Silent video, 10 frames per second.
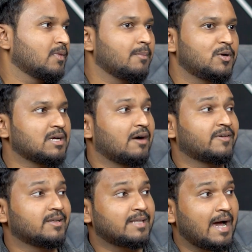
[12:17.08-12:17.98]
Because
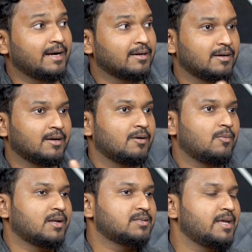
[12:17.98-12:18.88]
after that,
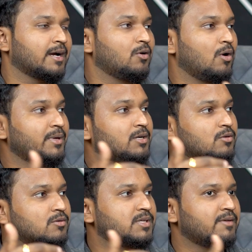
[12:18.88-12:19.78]
once the economy
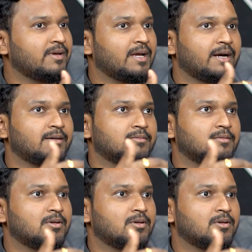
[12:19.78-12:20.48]
grows and we get,